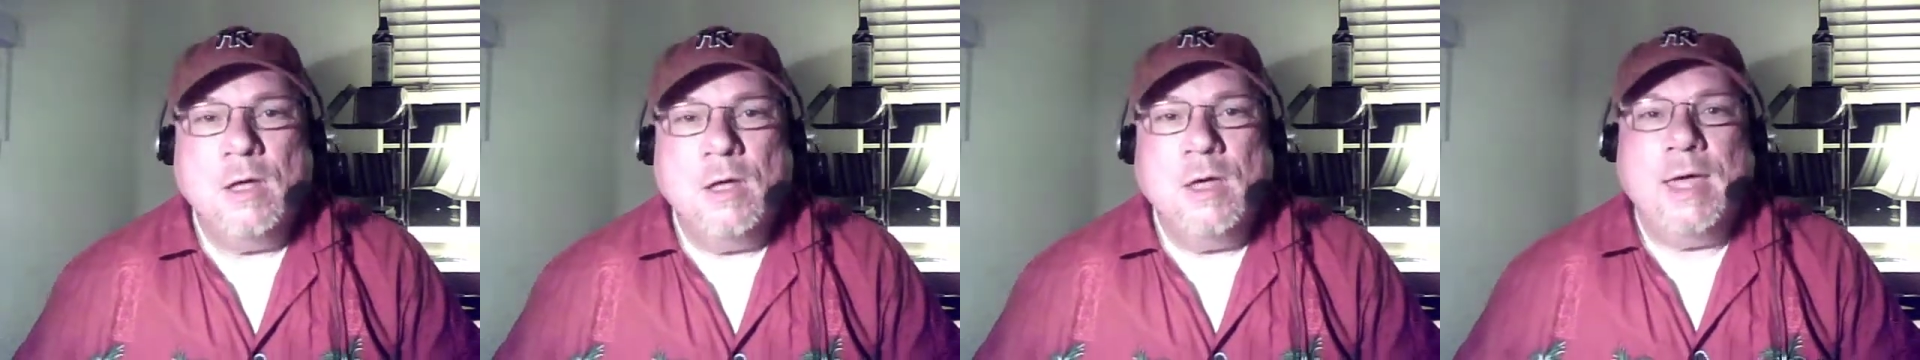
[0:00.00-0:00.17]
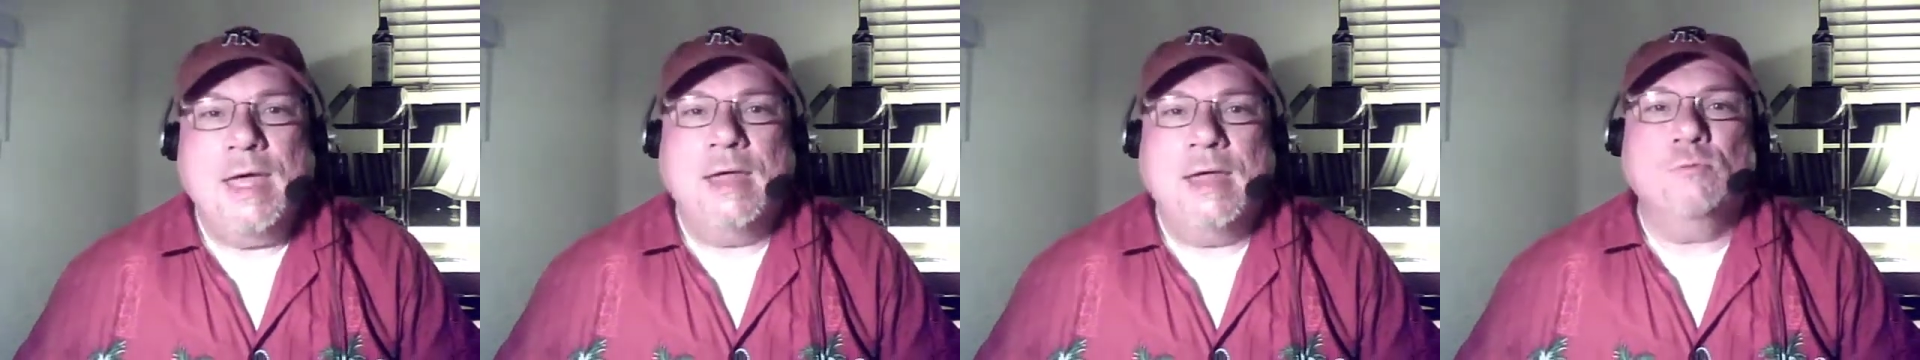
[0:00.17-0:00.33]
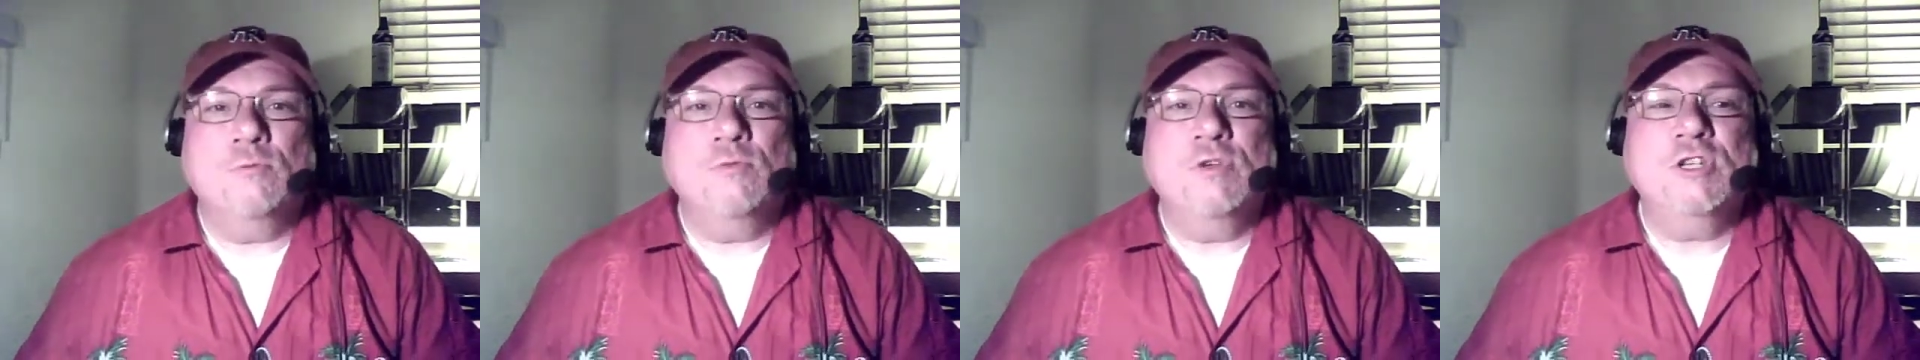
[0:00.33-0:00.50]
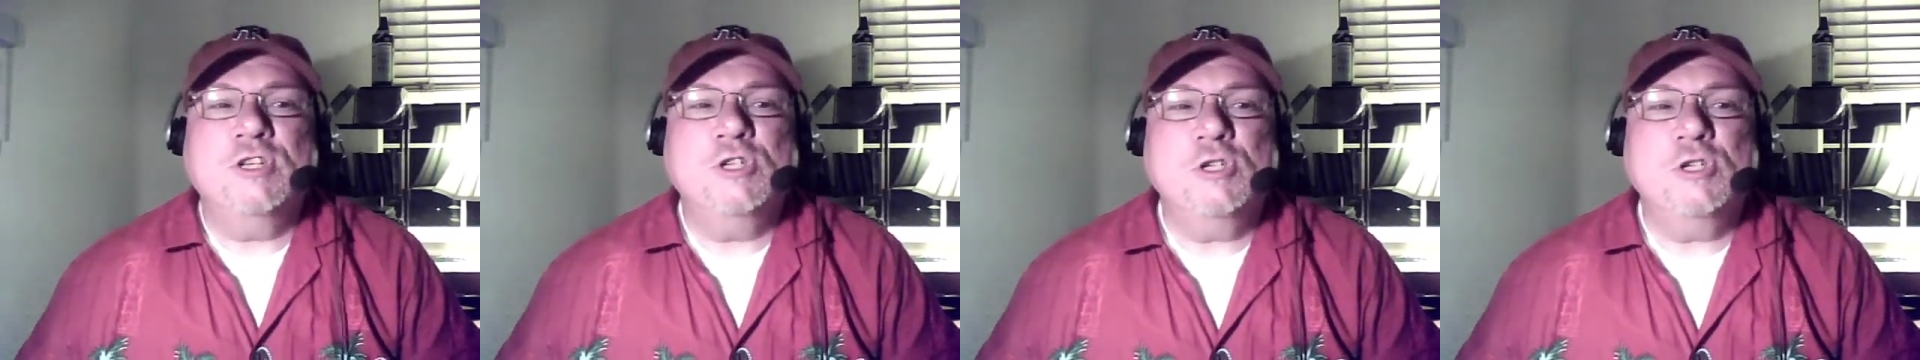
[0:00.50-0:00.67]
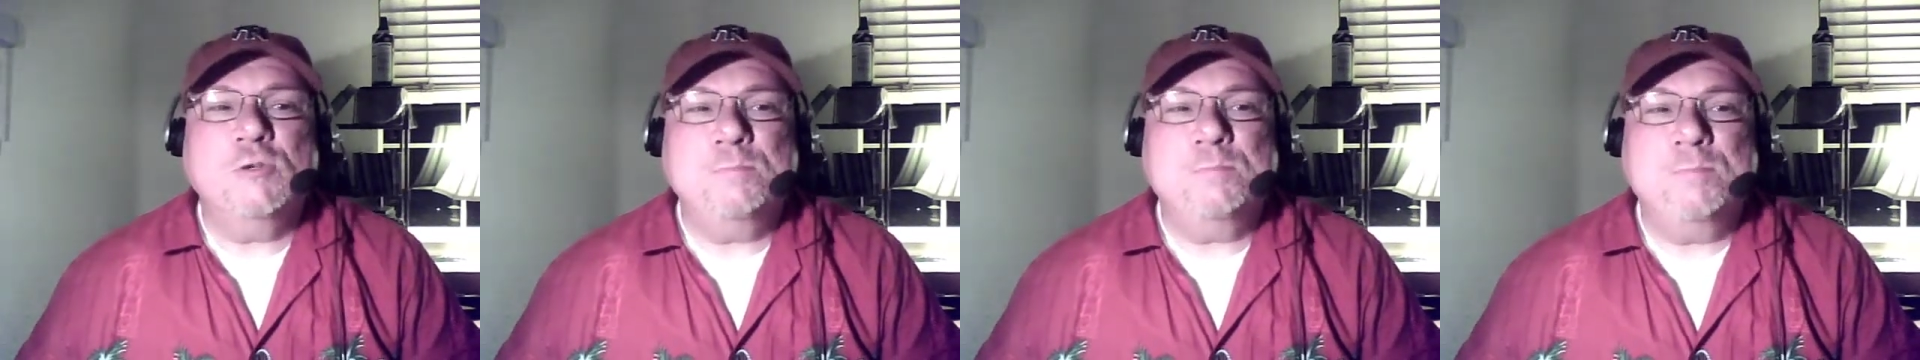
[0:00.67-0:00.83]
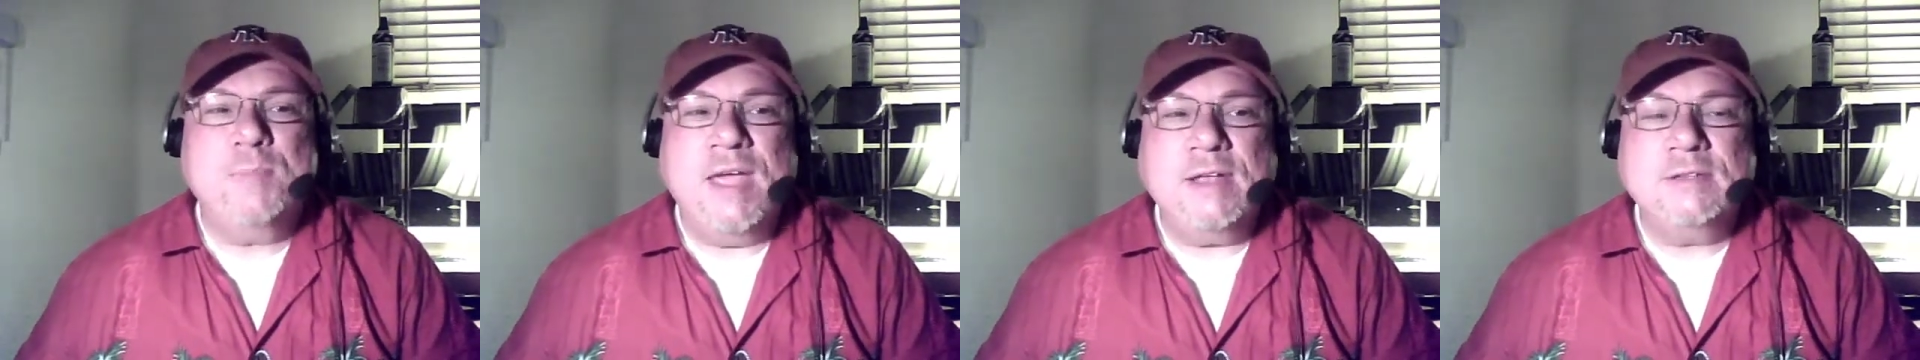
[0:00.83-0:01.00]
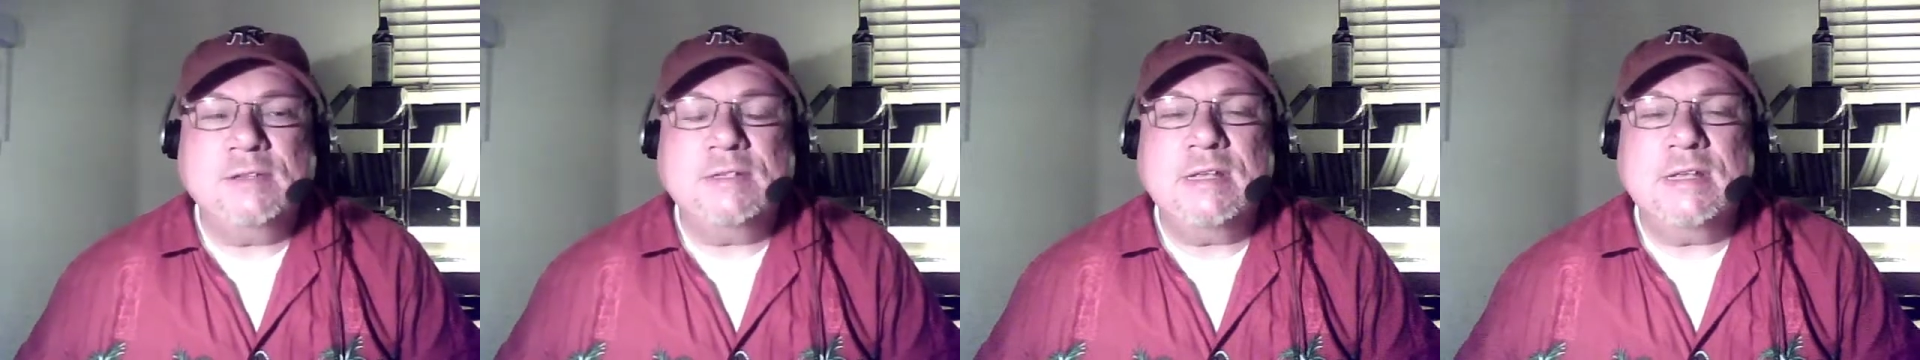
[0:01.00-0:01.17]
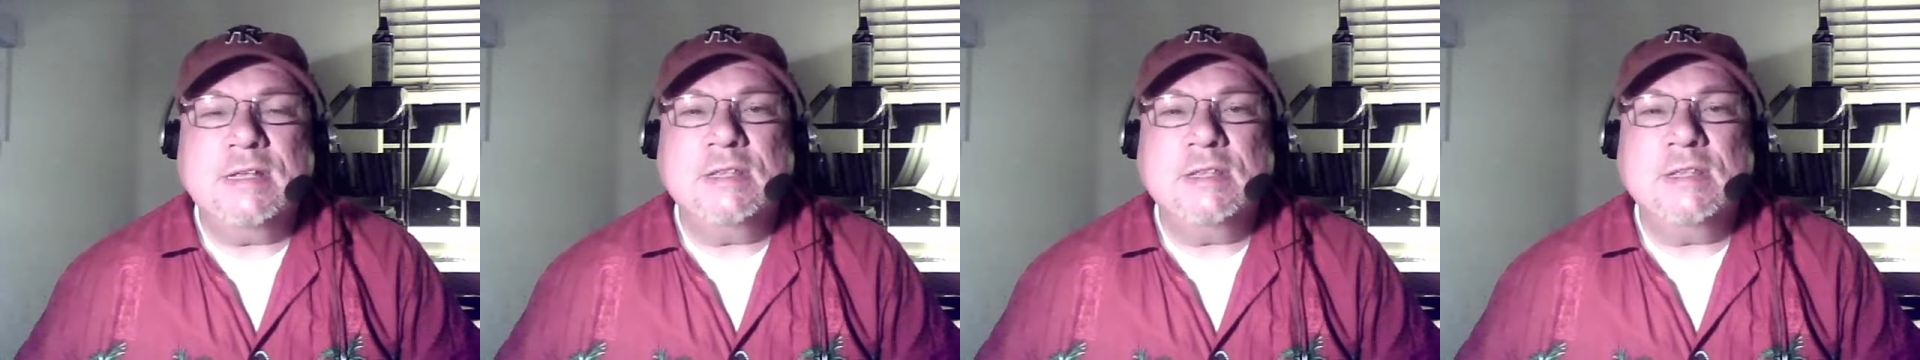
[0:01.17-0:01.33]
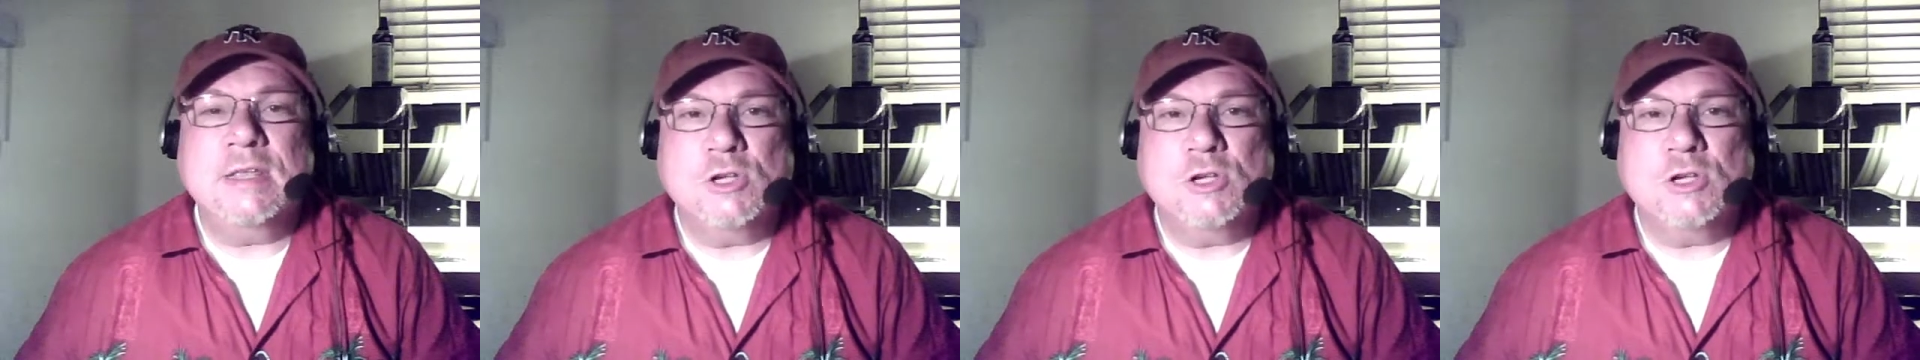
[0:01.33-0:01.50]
and respecting the